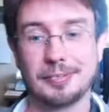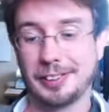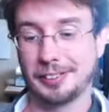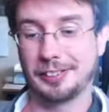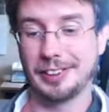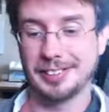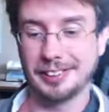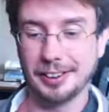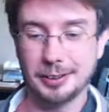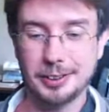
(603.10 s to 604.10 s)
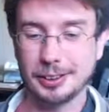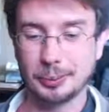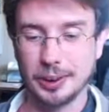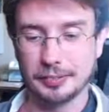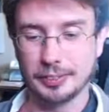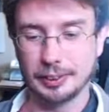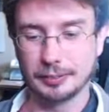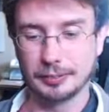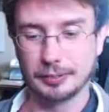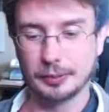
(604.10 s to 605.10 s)
fight in. I usually wait for like
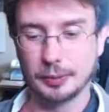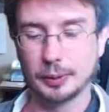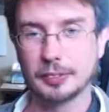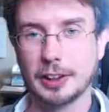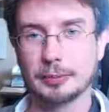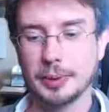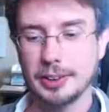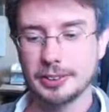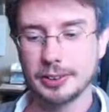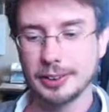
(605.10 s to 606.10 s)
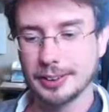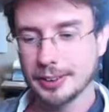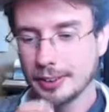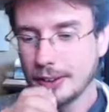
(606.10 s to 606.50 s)
4 or 5 minutes on these.